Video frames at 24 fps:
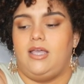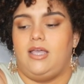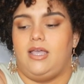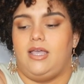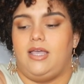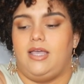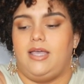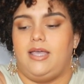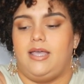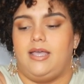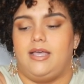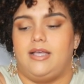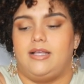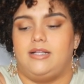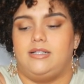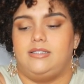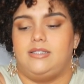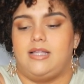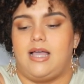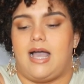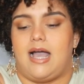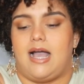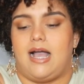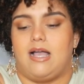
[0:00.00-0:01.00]
And
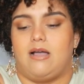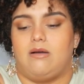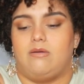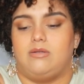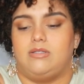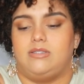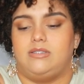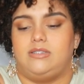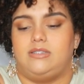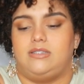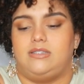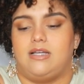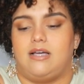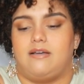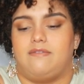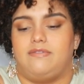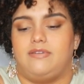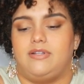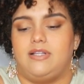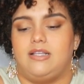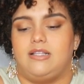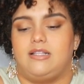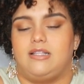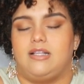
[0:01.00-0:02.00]
I would
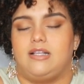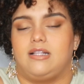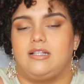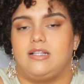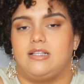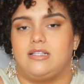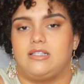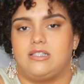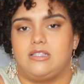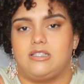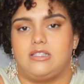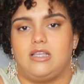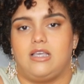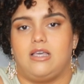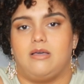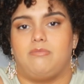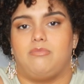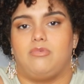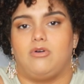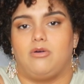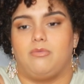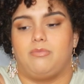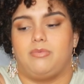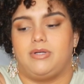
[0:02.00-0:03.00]
definitely think this is the
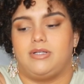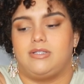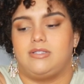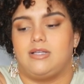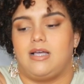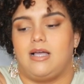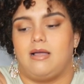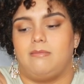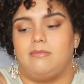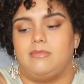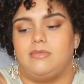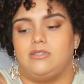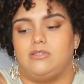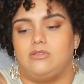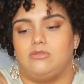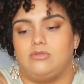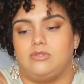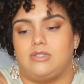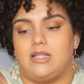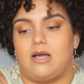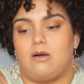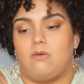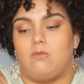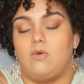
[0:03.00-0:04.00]
appropriate time to do
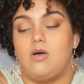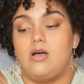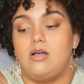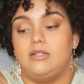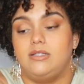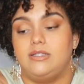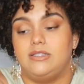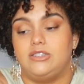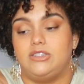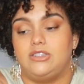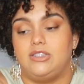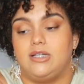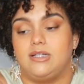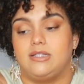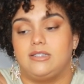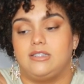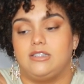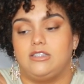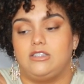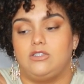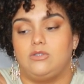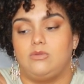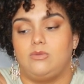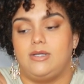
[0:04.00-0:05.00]
that wellness check
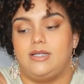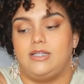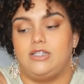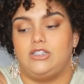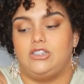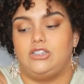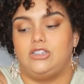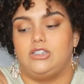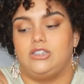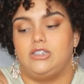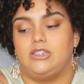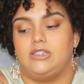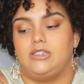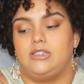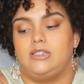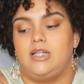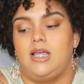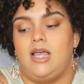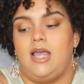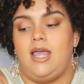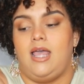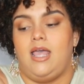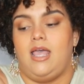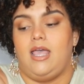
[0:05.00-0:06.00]
situation.
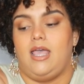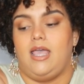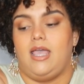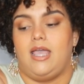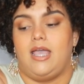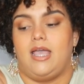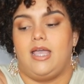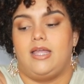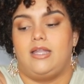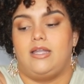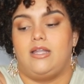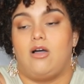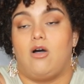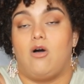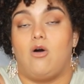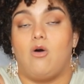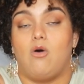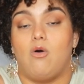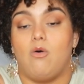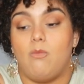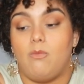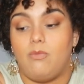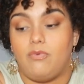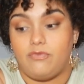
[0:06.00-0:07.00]
And
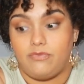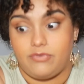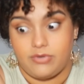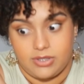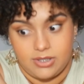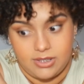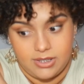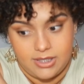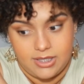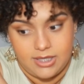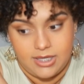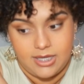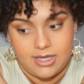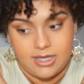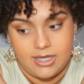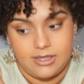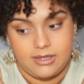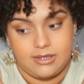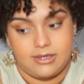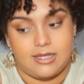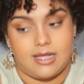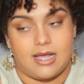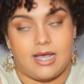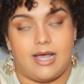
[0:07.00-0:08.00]
hopefully,
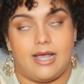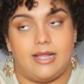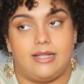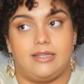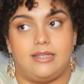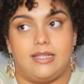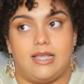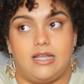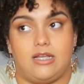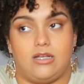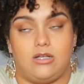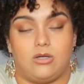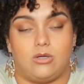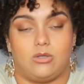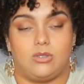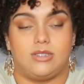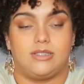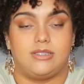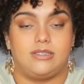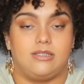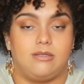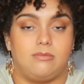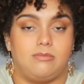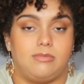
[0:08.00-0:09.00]
that they
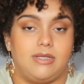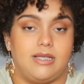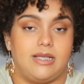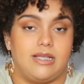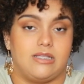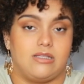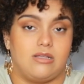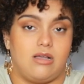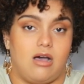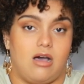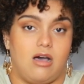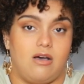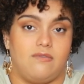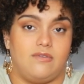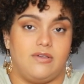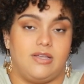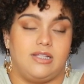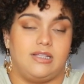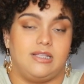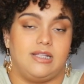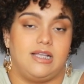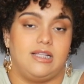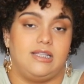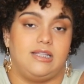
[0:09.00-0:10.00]
notice something is off
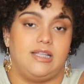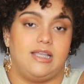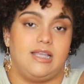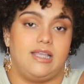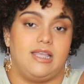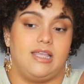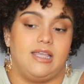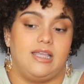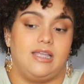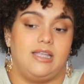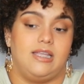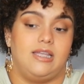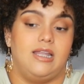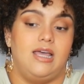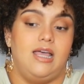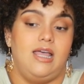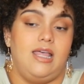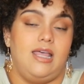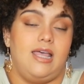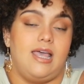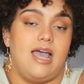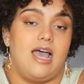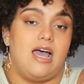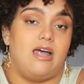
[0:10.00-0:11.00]
and that they can
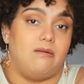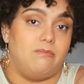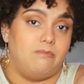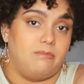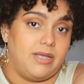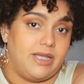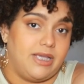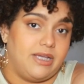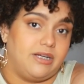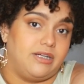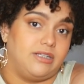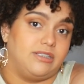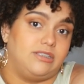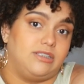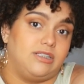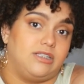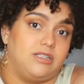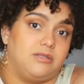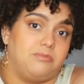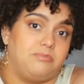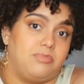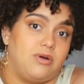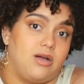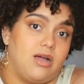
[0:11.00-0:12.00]
admit her to
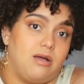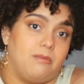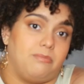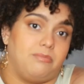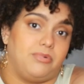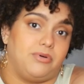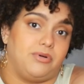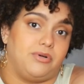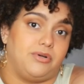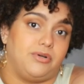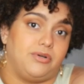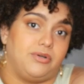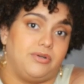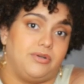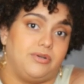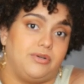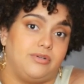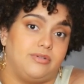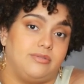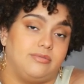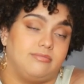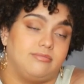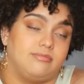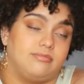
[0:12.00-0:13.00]
the
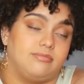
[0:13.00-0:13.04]
proper